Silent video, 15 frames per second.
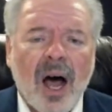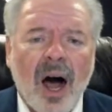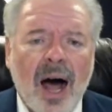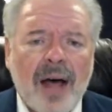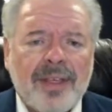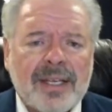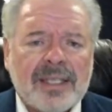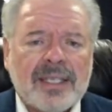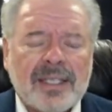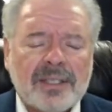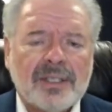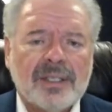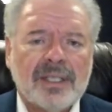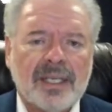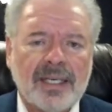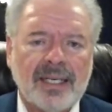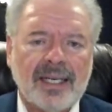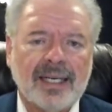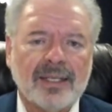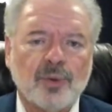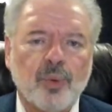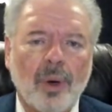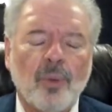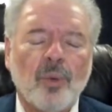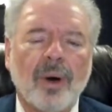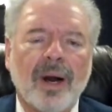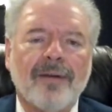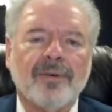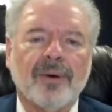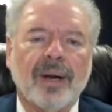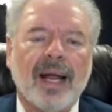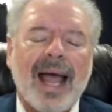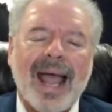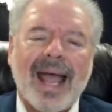Authenticity is what we're after,